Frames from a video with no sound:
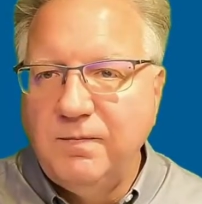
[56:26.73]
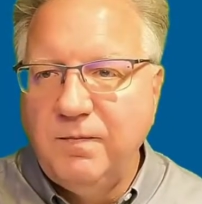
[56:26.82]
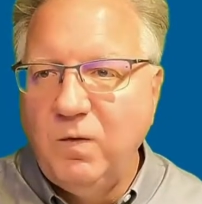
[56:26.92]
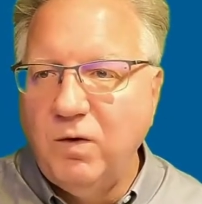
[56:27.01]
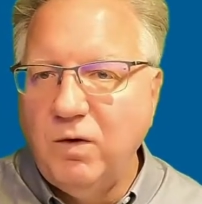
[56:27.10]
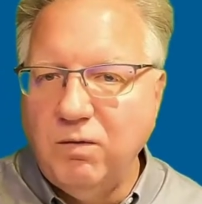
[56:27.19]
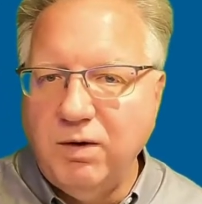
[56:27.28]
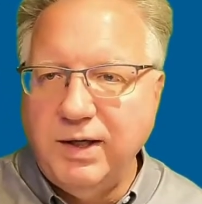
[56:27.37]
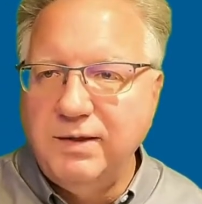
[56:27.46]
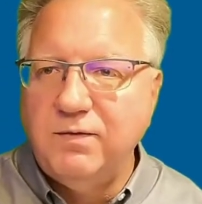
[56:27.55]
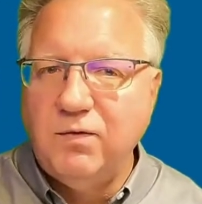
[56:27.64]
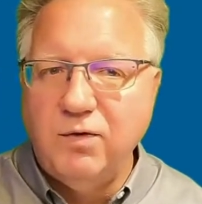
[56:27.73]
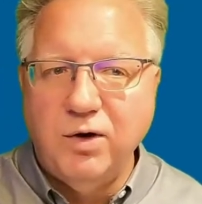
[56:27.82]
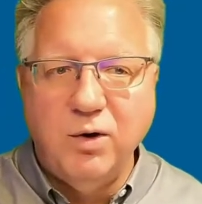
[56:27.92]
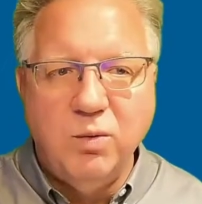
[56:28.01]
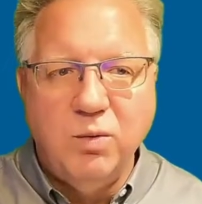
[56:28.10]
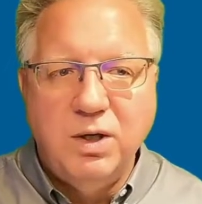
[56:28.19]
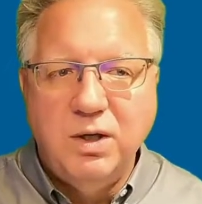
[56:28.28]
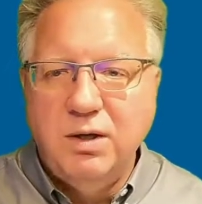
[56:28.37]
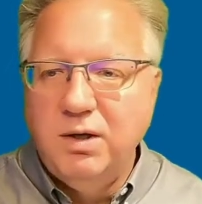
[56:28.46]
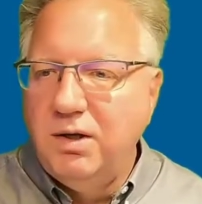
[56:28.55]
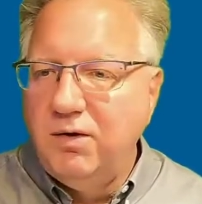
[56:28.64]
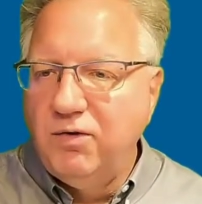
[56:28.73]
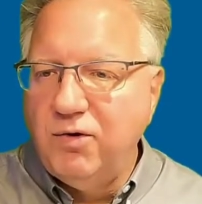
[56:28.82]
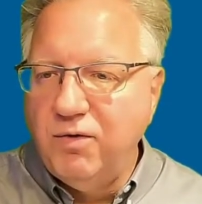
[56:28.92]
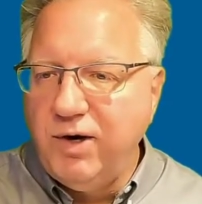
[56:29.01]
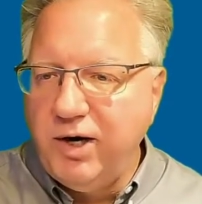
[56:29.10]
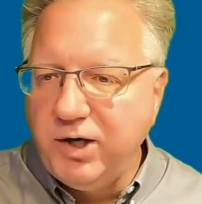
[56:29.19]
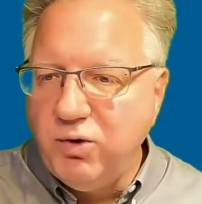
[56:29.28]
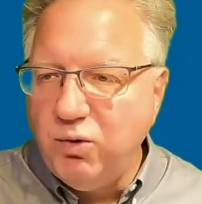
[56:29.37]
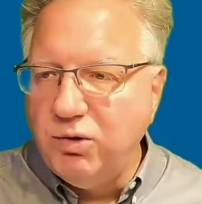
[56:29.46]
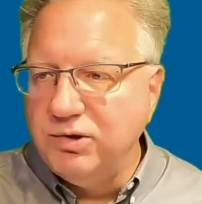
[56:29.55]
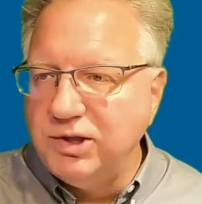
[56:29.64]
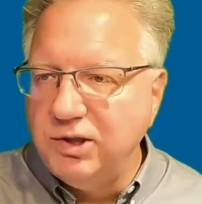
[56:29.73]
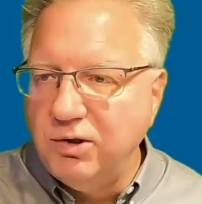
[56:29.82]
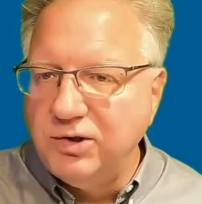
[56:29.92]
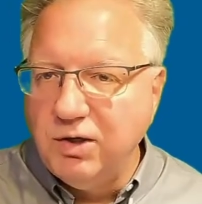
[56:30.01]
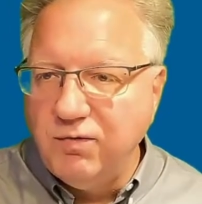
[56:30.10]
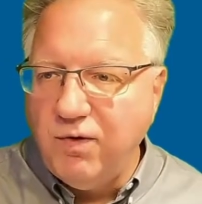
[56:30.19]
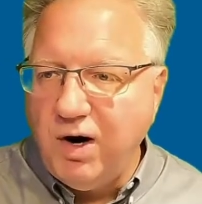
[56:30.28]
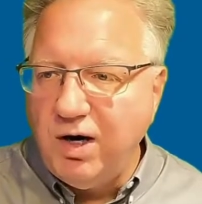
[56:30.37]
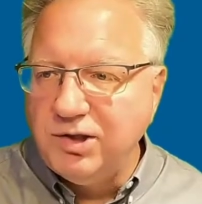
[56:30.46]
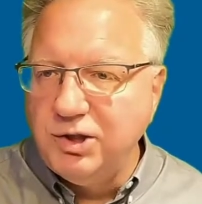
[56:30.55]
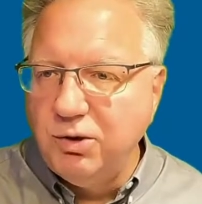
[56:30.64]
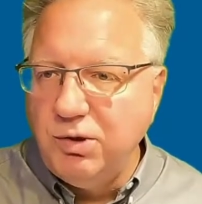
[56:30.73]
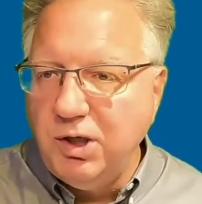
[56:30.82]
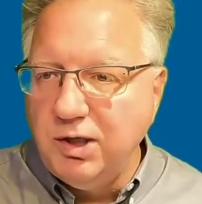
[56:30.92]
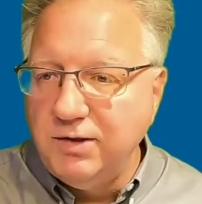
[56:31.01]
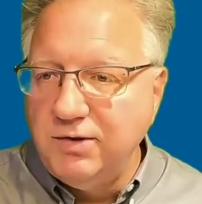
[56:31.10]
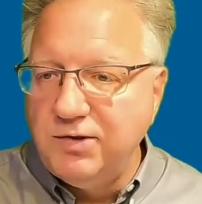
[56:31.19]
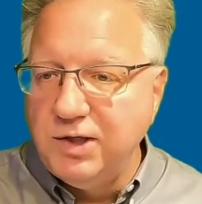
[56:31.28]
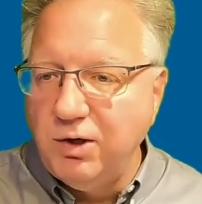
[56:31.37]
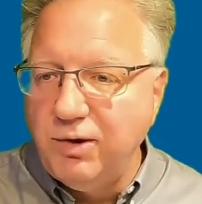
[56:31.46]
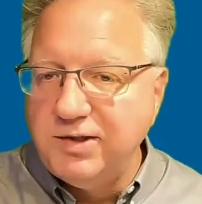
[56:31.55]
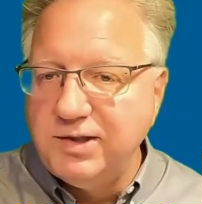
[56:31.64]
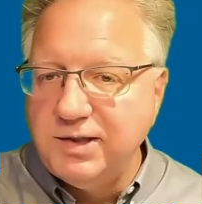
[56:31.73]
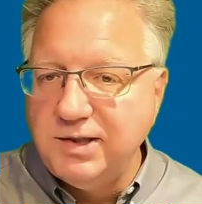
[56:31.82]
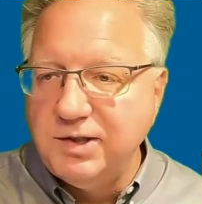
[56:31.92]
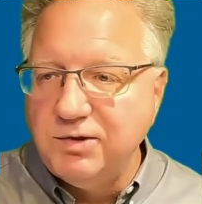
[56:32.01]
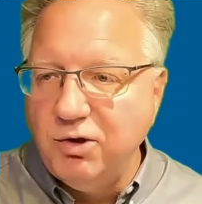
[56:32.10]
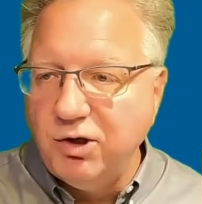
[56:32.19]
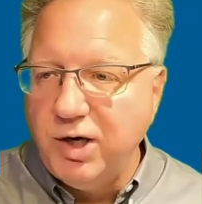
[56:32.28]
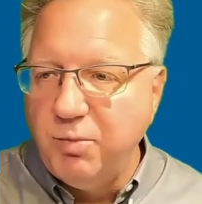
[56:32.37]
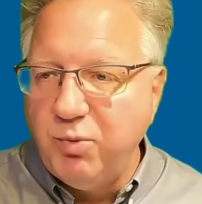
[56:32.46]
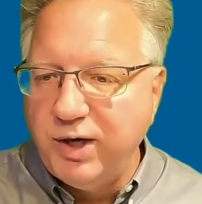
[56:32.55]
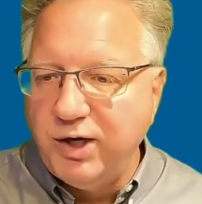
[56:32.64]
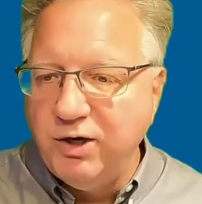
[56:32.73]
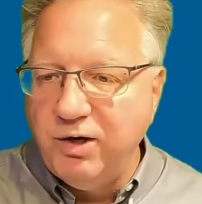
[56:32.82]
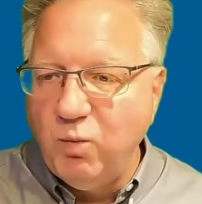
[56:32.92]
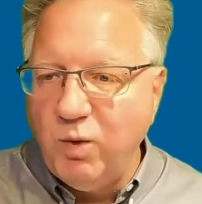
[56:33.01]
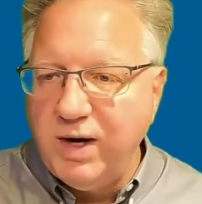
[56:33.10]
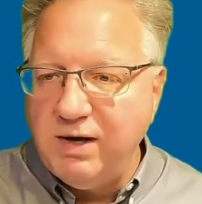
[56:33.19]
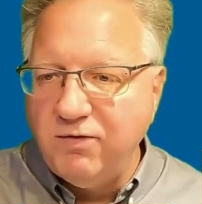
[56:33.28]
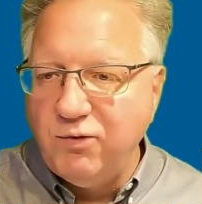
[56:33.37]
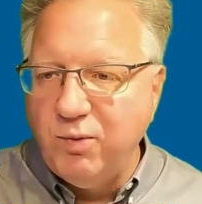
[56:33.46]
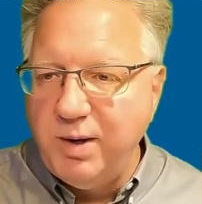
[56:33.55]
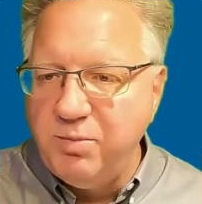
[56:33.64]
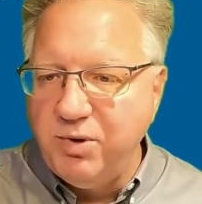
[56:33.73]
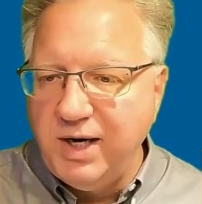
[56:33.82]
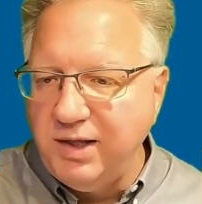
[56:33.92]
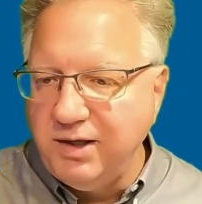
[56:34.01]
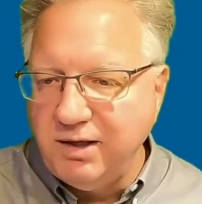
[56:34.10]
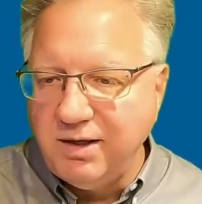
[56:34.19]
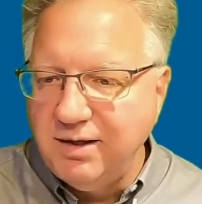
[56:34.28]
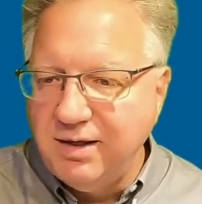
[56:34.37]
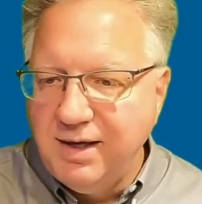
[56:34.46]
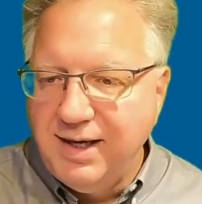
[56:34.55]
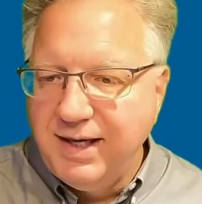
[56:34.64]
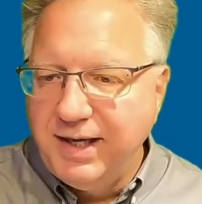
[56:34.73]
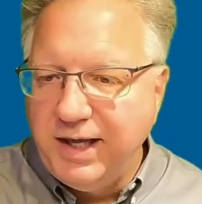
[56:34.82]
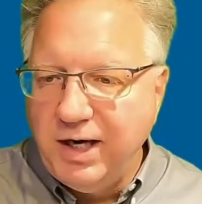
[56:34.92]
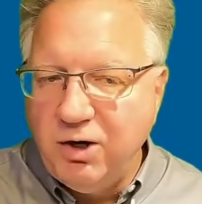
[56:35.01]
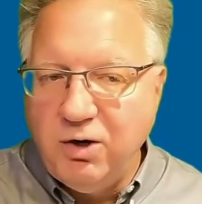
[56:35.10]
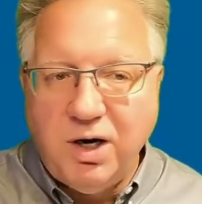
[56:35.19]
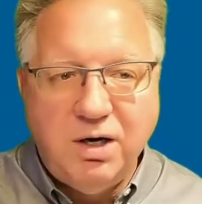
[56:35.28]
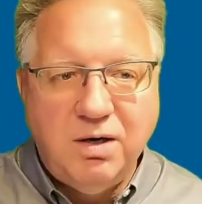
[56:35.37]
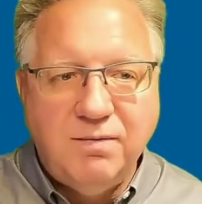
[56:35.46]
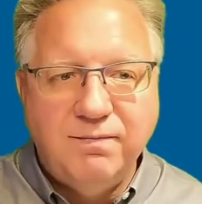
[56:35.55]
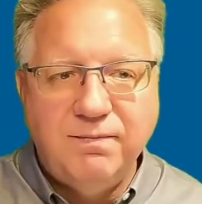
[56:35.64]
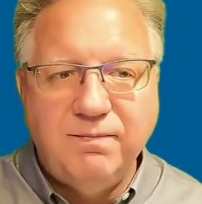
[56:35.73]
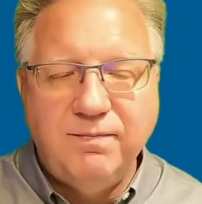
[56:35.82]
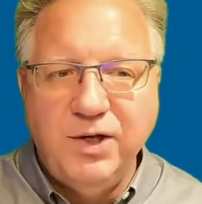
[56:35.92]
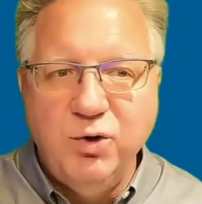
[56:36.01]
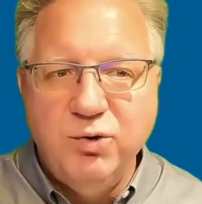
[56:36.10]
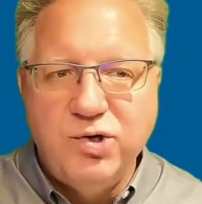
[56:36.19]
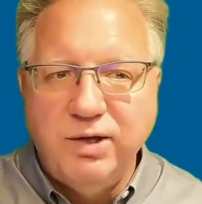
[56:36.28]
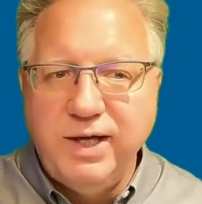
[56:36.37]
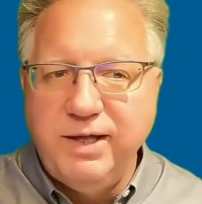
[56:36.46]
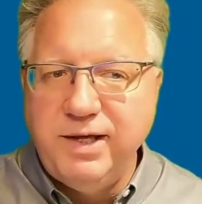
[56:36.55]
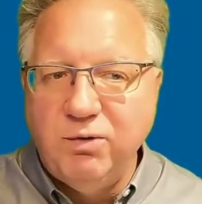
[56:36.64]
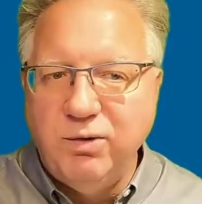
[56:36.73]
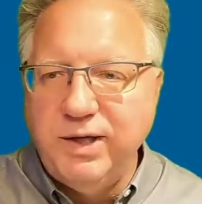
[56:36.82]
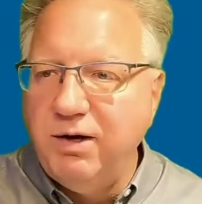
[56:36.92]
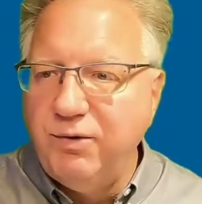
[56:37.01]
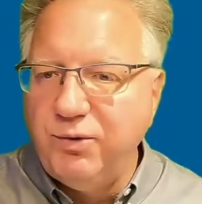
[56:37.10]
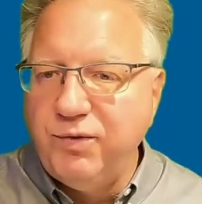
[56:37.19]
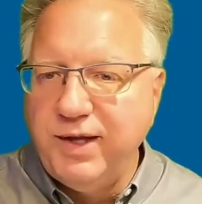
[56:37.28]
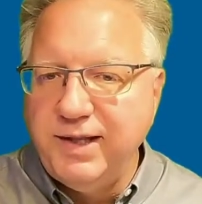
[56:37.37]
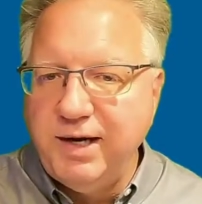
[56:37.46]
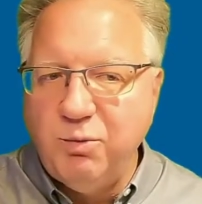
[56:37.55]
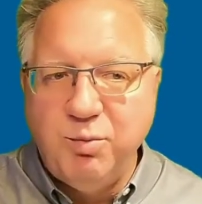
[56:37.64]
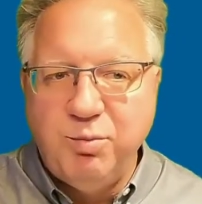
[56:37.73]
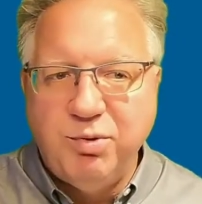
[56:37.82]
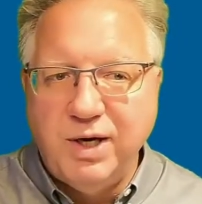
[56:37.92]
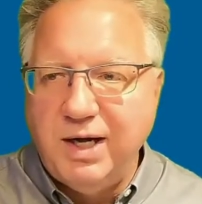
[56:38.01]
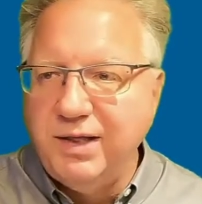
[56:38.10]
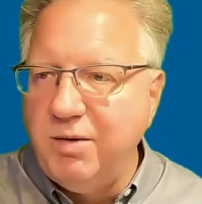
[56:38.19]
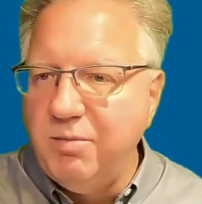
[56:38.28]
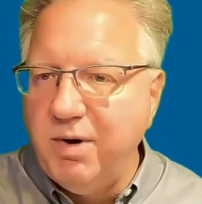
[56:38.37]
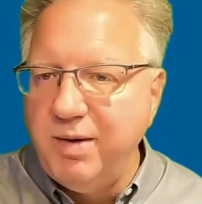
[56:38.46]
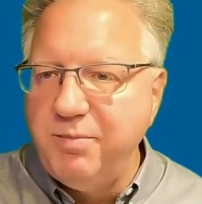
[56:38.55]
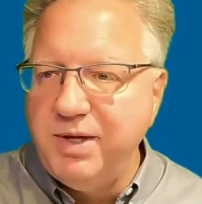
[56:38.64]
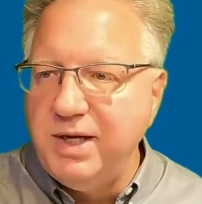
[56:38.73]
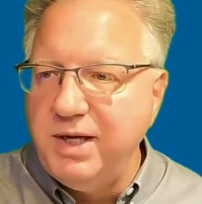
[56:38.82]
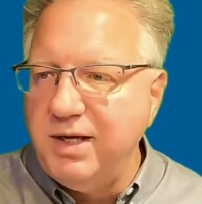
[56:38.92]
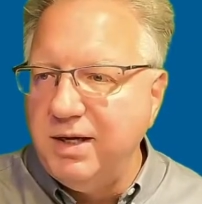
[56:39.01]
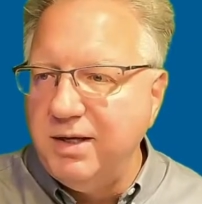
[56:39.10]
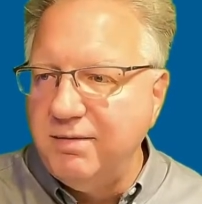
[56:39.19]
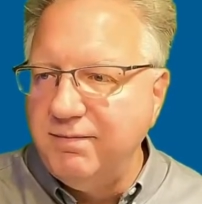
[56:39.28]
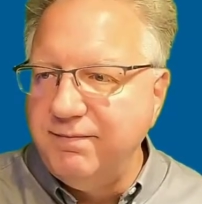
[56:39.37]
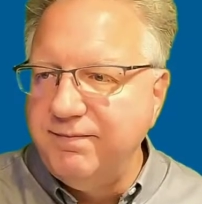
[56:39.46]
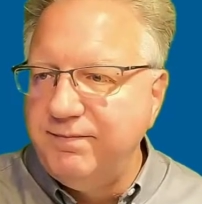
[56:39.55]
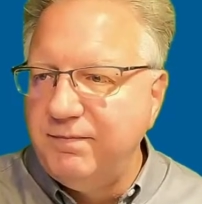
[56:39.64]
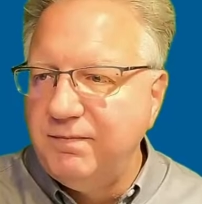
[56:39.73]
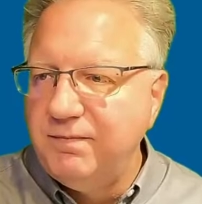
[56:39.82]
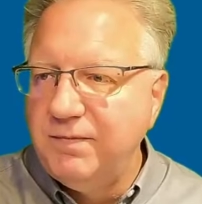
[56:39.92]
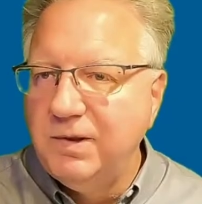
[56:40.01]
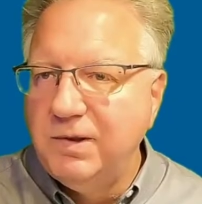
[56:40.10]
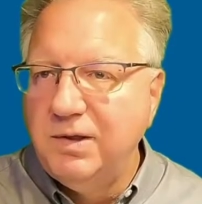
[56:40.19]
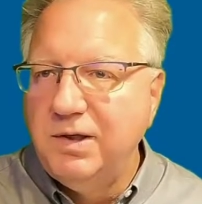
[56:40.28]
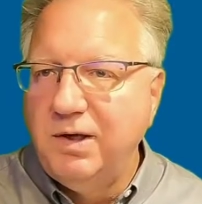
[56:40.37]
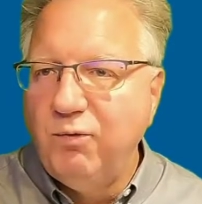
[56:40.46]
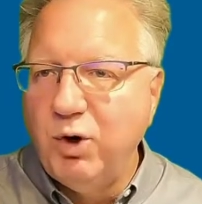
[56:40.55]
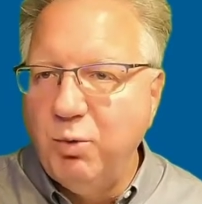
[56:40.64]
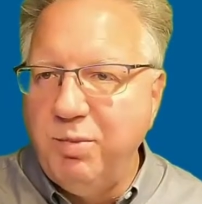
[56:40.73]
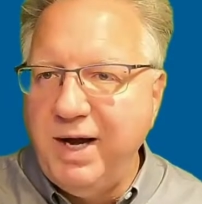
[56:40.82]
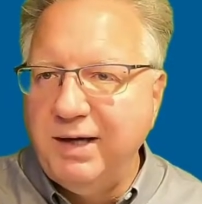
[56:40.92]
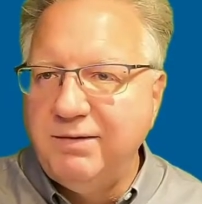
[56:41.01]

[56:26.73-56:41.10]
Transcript: All right, so very cool. So far so good. So this is looking pretty good. What else would I put on there? You know, usually the only other thing that I would put on there might be if we go back to the